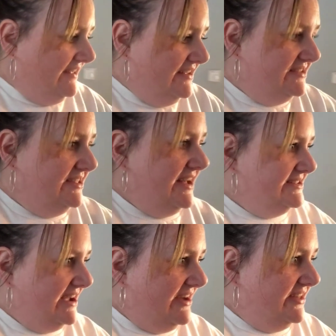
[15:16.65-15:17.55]
So that's
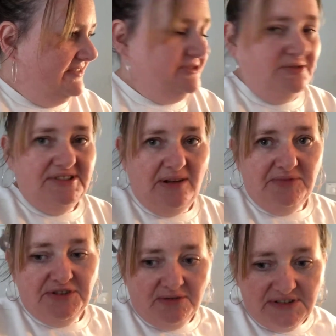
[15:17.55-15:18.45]
out there. I've still got some
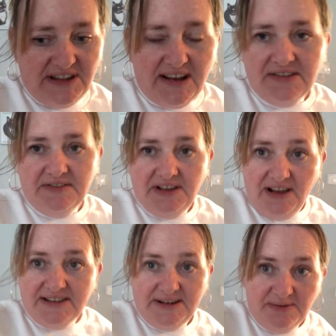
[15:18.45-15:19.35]
tools in there because obviously I
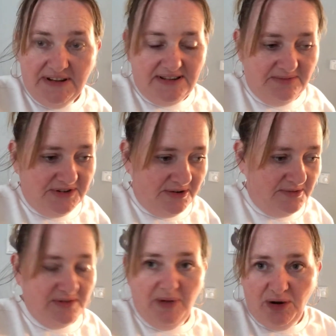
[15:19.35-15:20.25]
still need some tools,
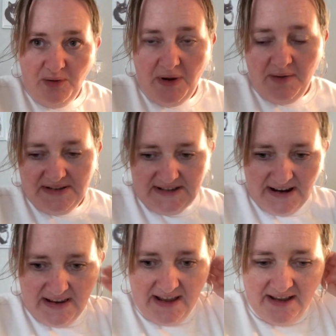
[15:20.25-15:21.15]
and my lawnmower is still
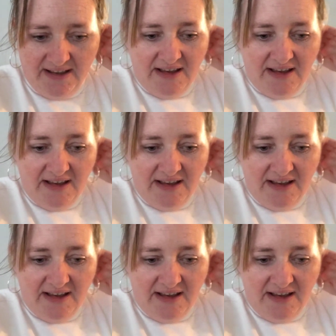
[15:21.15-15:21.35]
in there.